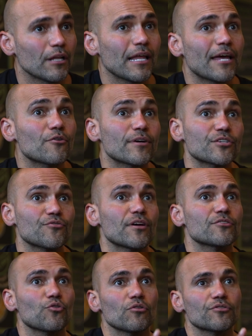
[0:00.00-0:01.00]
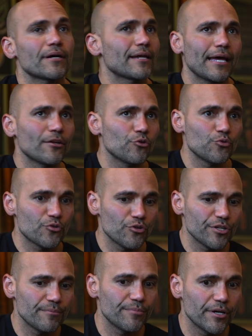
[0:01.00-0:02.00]
a lot of restaurants also, I know you
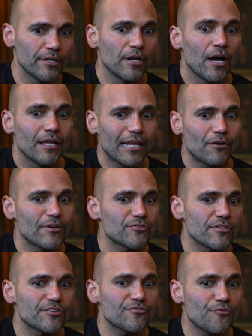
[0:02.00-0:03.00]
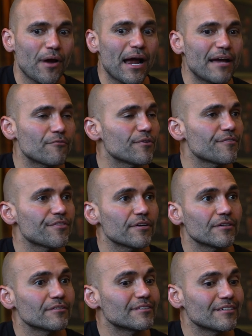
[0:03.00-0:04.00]
couldn't, but a lot of restaurants thrive with
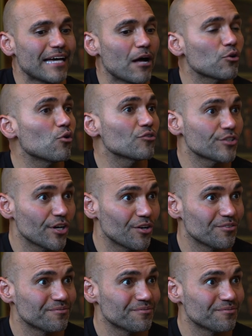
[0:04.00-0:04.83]
the alcohol to go.